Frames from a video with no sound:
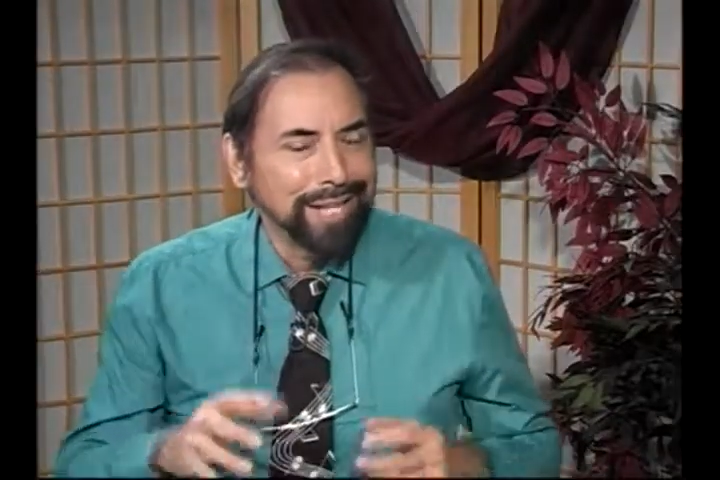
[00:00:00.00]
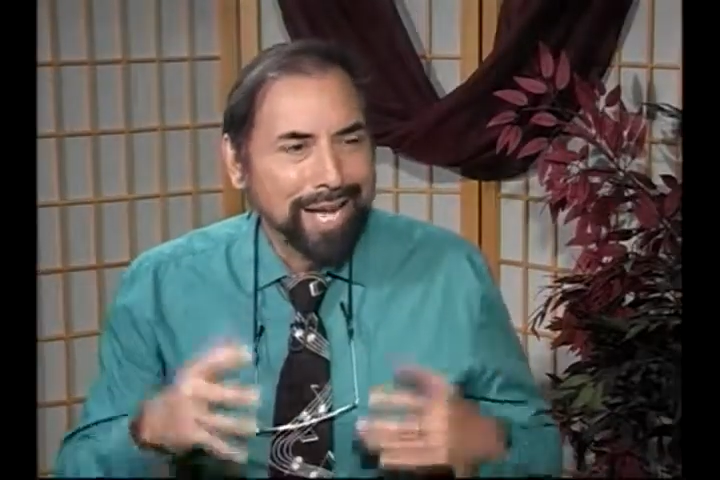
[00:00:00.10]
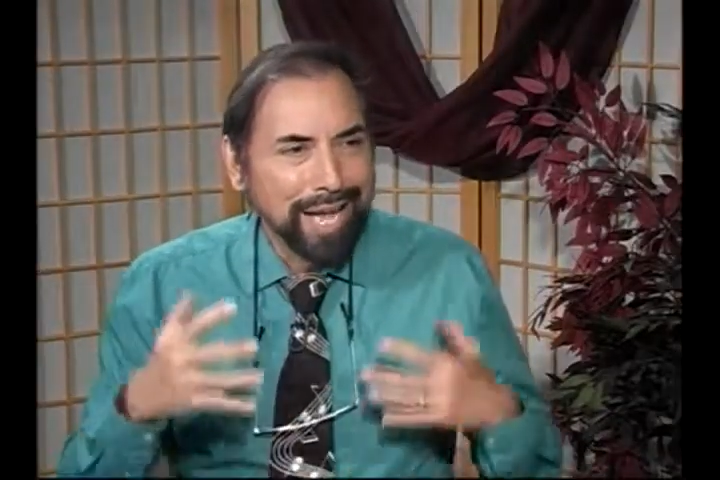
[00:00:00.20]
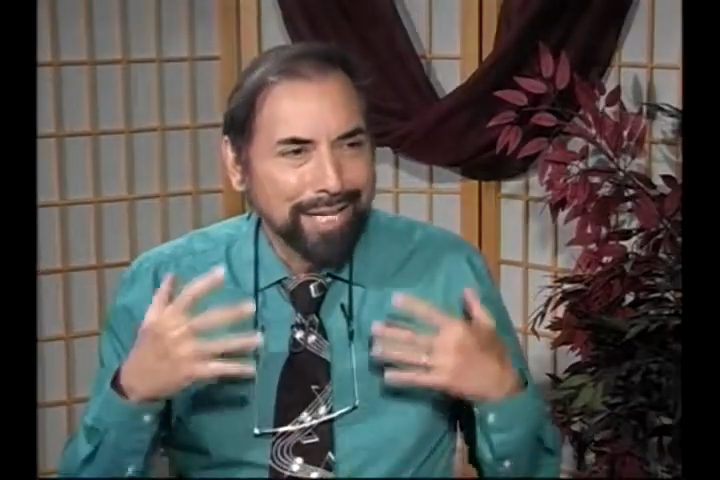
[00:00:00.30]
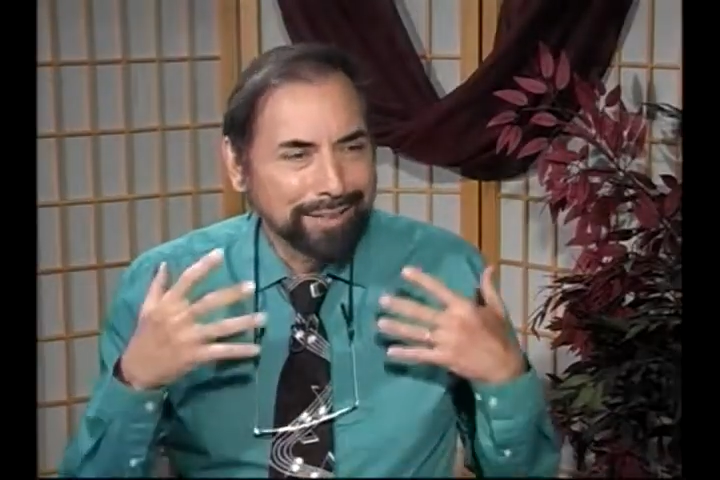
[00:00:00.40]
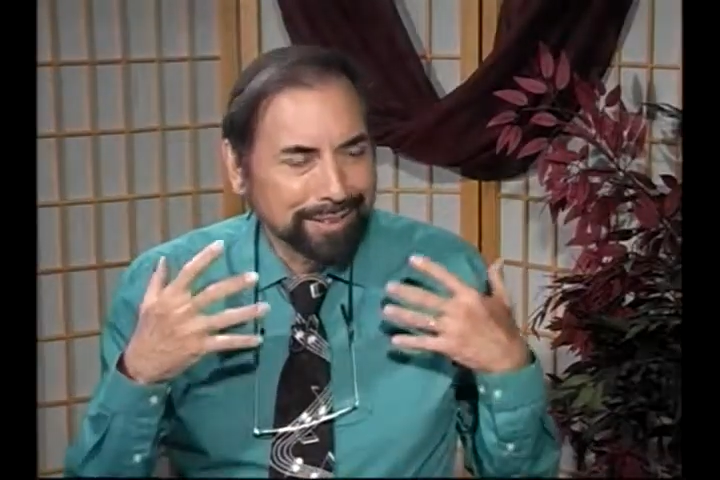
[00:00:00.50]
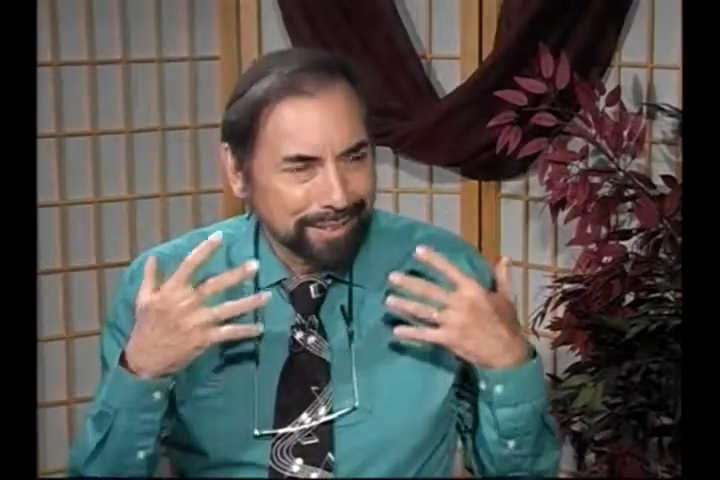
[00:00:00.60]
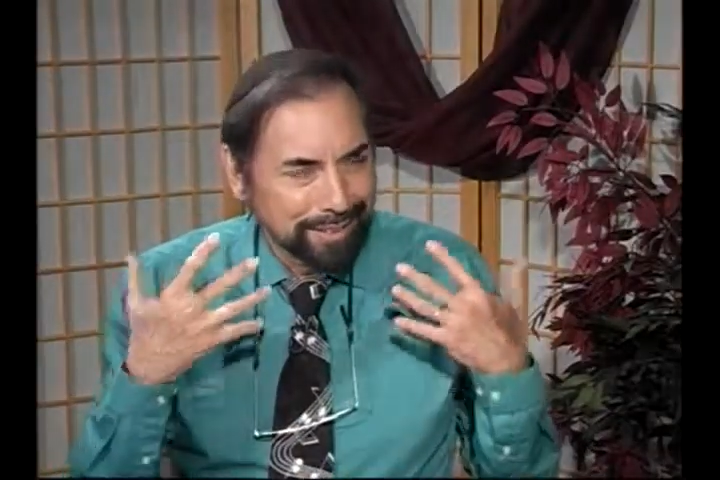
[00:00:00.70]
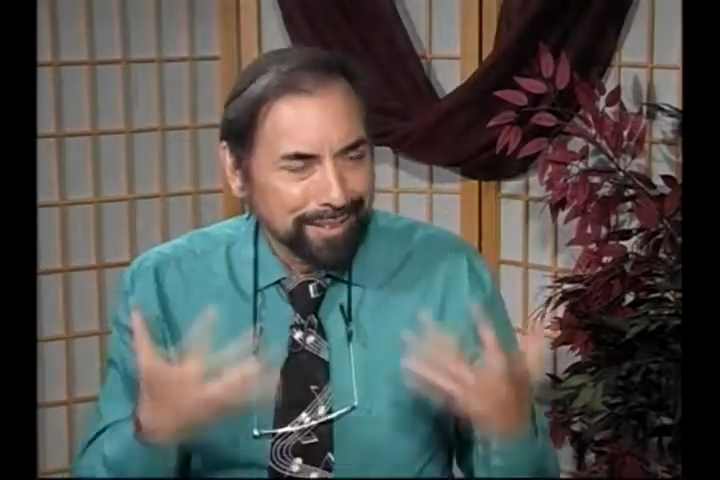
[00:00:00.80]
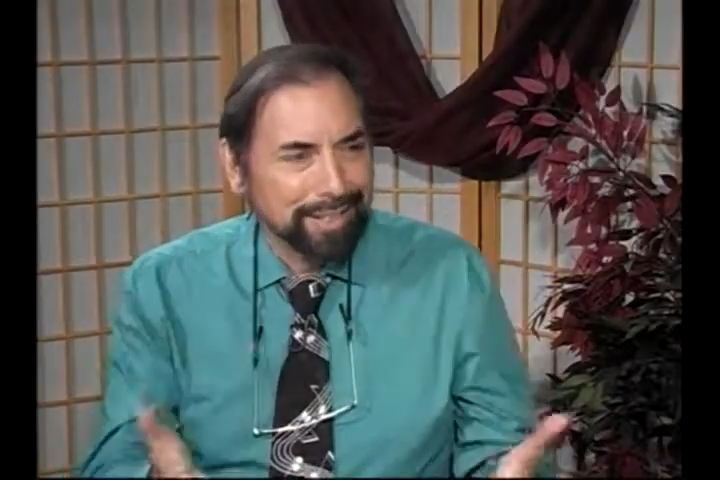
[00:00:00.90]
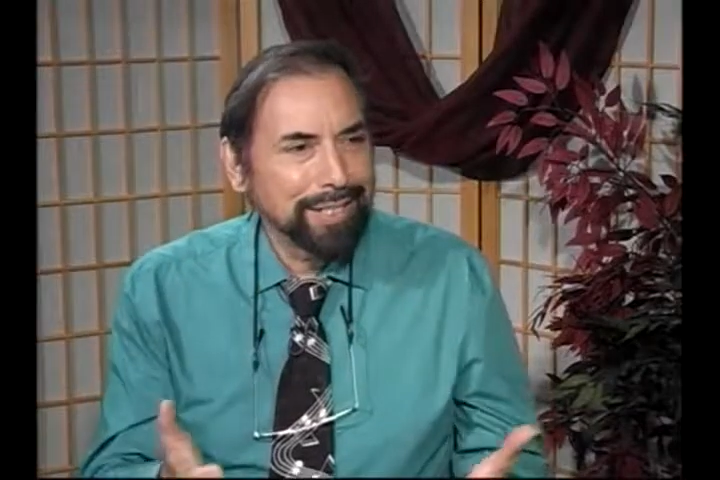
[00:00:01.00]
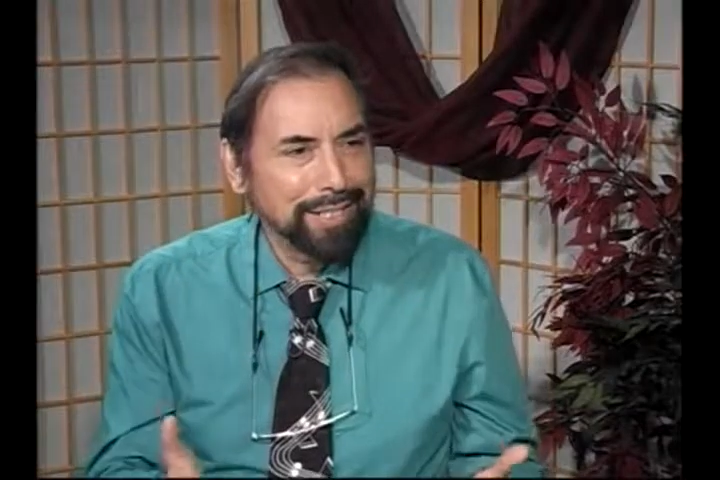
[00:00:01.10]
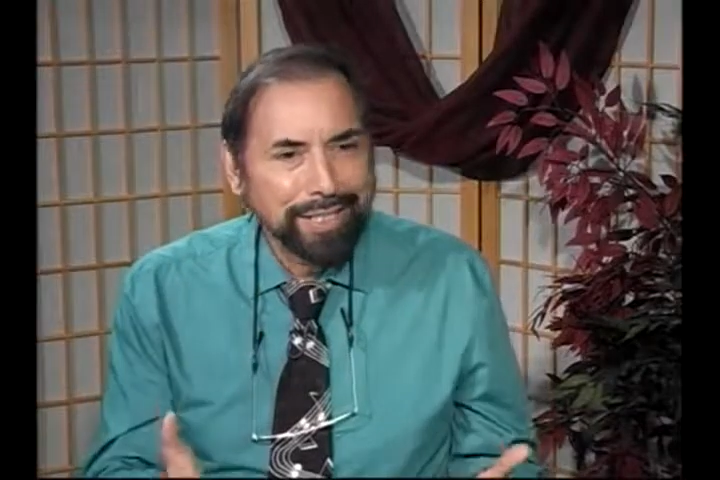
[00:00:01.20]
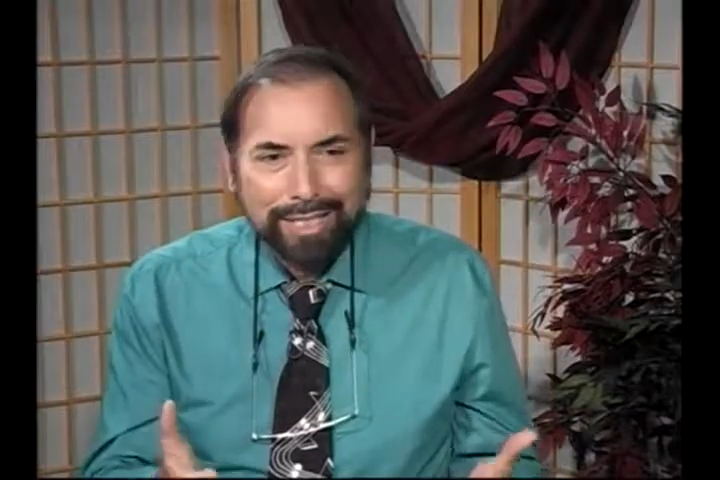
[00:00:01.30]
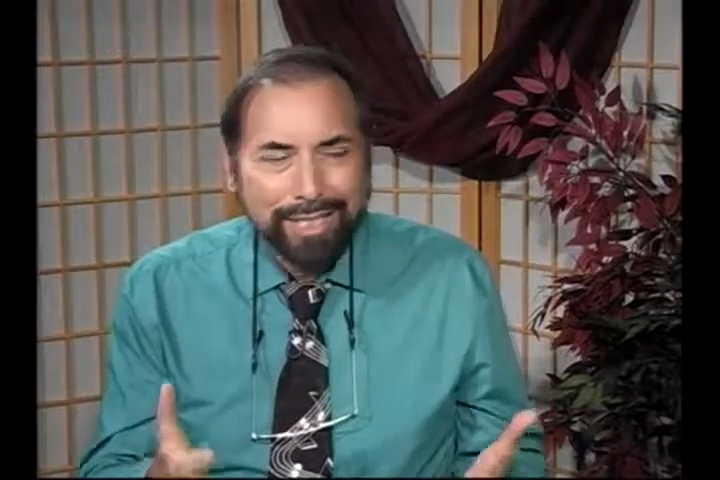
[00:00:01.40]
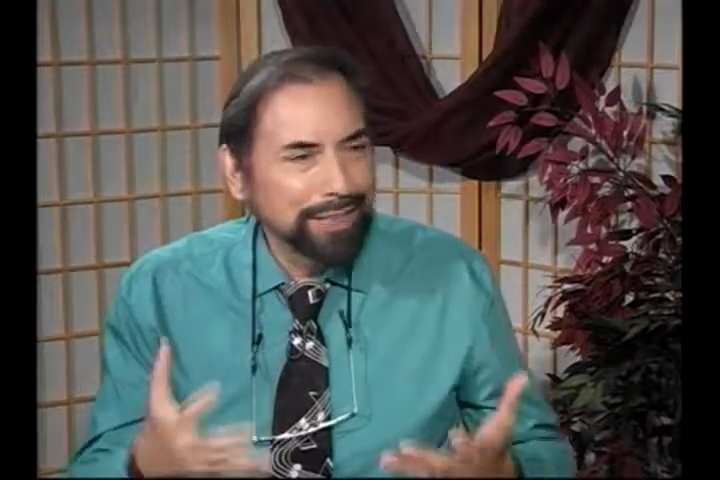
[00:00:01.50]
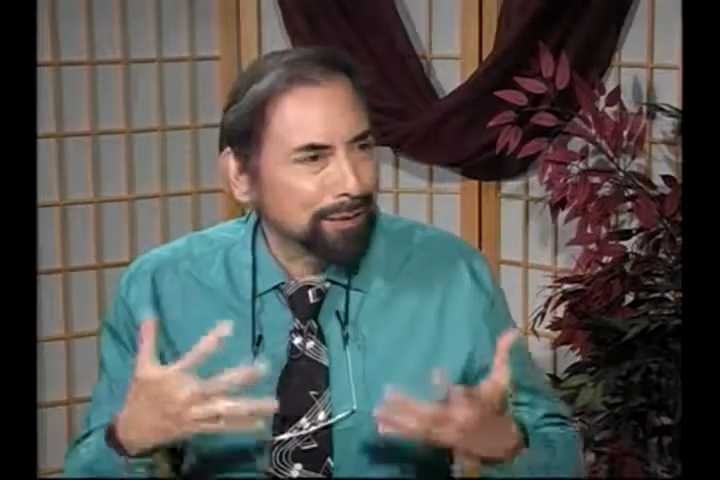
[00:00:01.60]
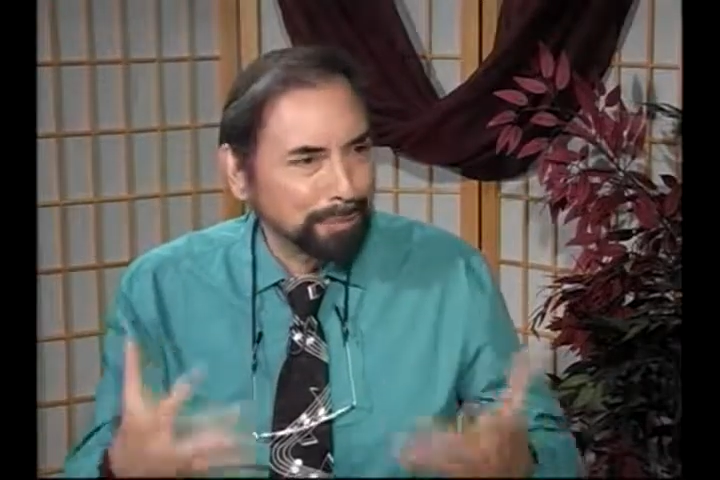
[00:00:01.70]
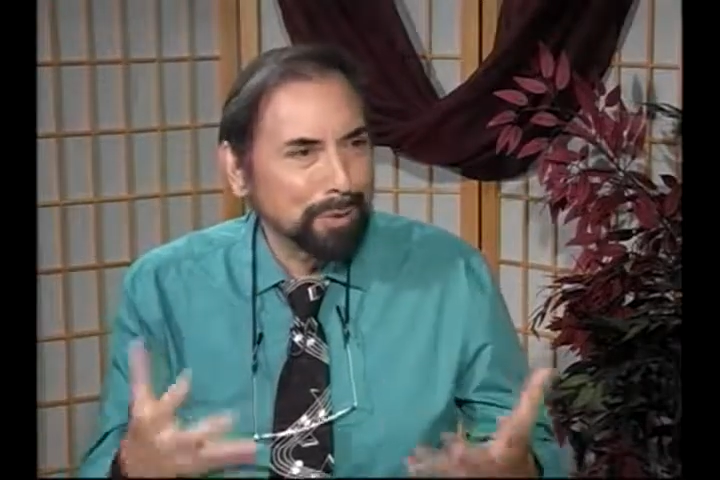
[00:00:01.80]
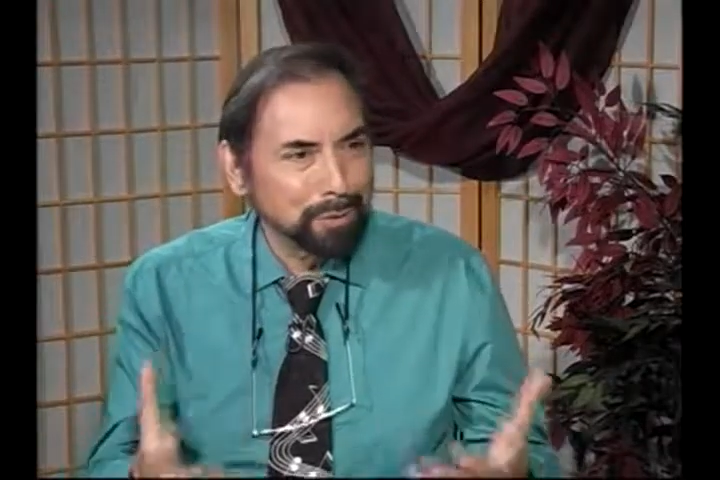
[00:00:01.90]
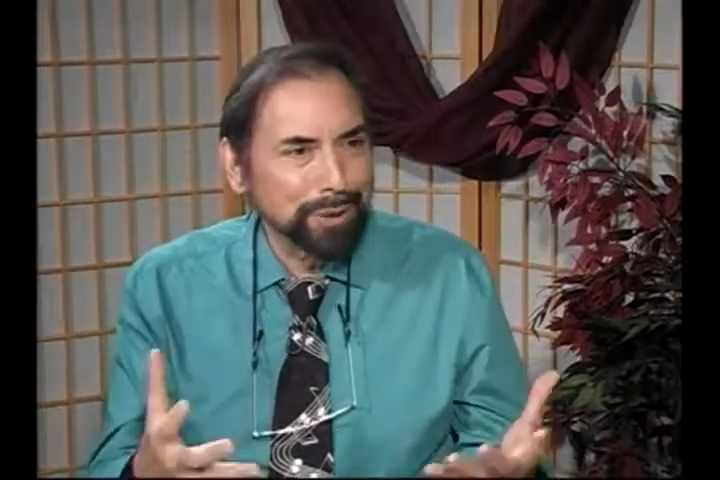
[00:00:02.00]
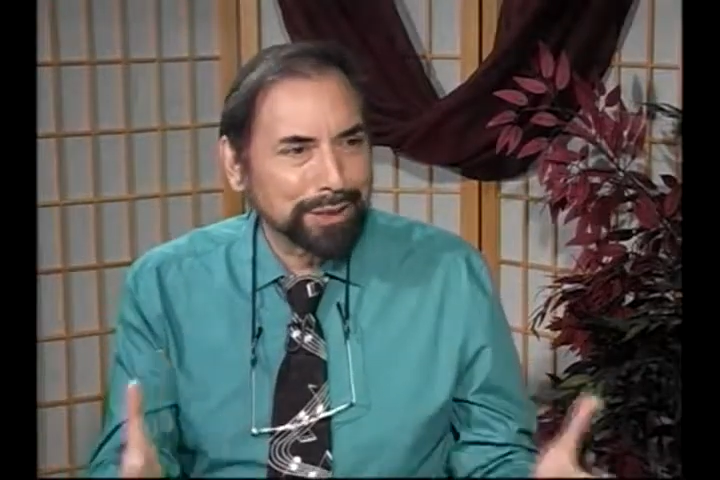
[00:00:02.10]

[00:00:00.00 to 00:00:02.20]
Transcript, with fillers: And he spoke with